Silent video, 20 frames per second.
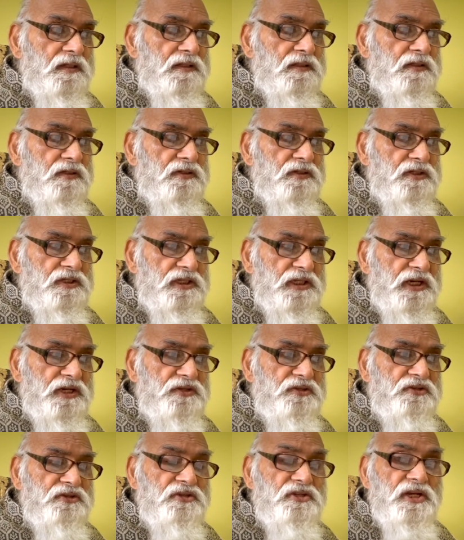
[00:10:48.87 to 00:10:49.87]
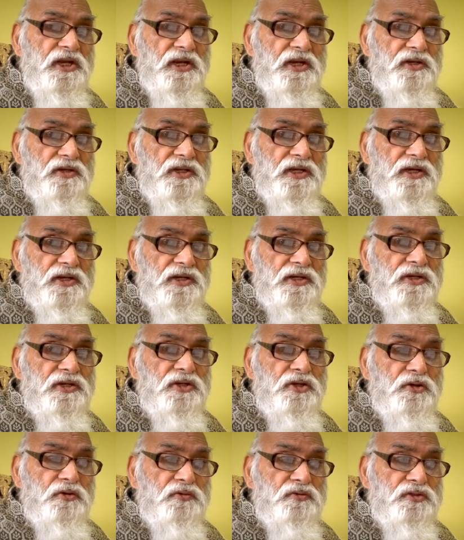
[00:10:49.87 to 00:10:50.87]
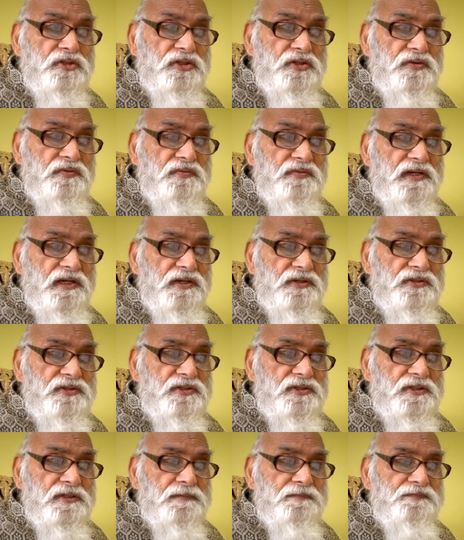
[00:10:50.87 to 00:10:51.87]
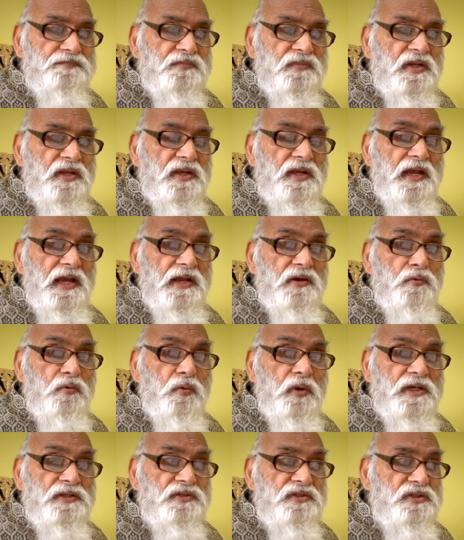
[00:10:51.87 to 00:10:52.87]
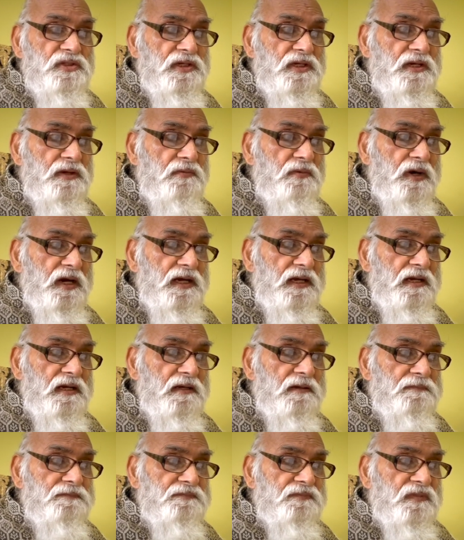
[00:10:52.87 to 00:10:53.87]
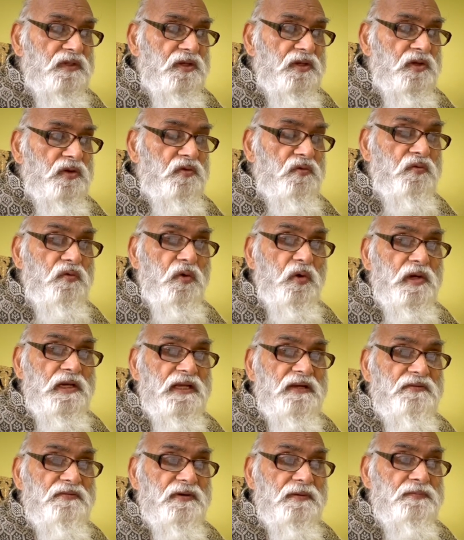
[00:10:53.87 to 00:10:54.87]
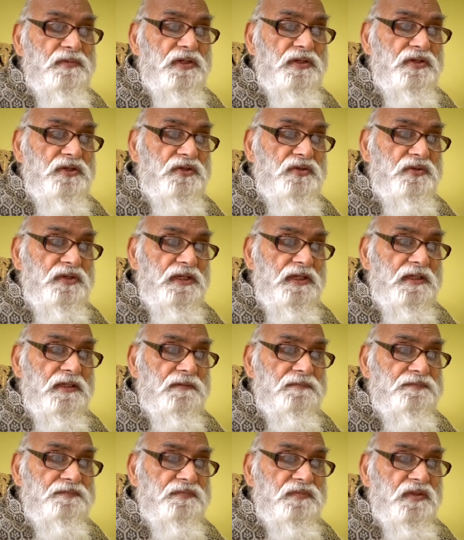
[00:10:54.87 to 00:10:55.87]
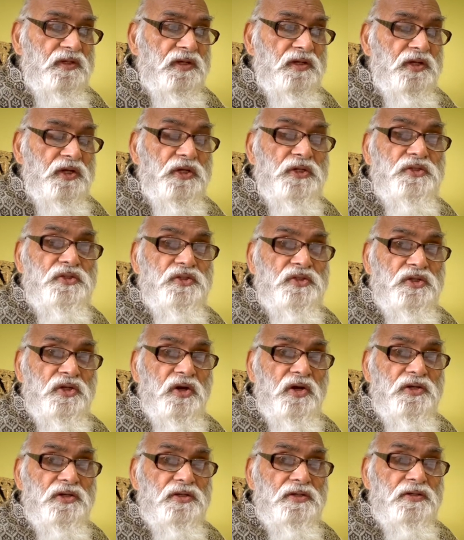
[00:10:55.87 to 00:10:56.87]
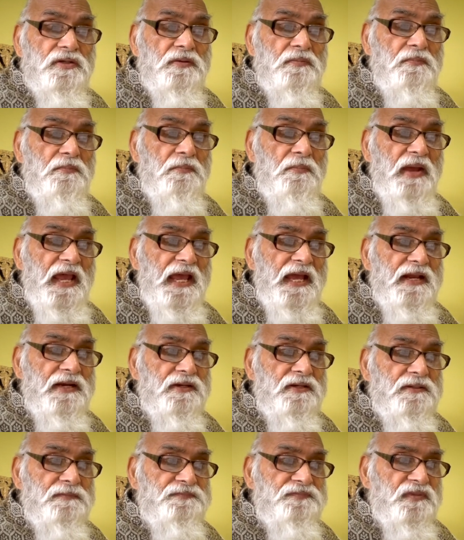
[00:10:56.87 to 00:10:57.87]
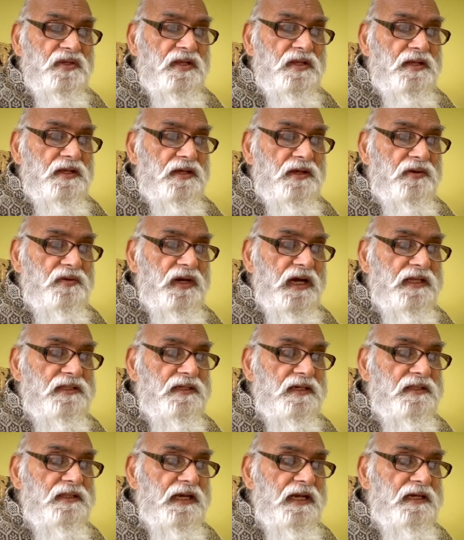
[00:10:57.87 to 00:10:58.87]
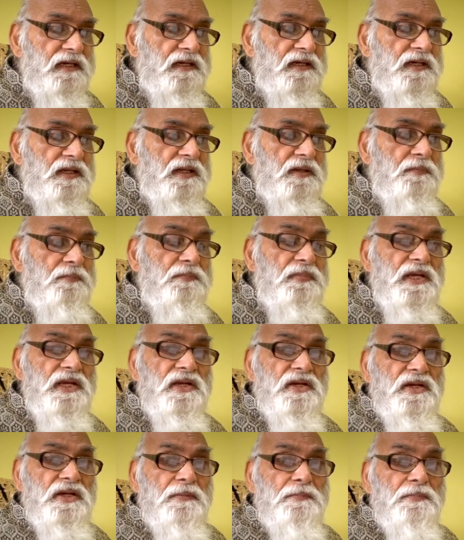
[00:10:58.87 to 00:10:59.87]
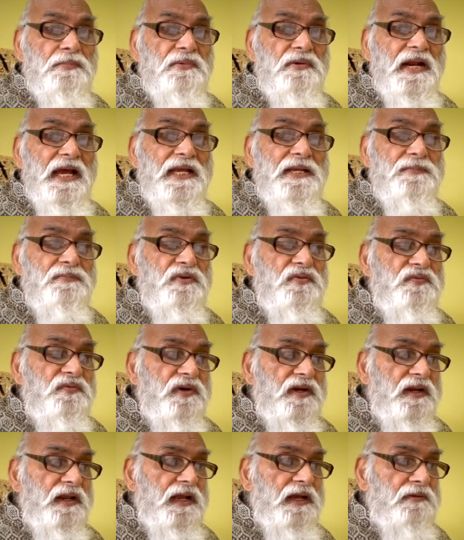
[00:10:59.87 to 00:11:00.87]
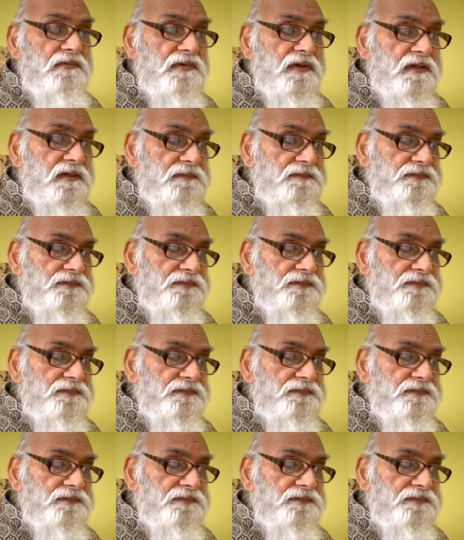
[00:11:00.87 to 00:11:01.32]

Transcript: Satiate their inquisitiveness, and once in a while, falling from the tree is not bad. Rather than being deprived forever.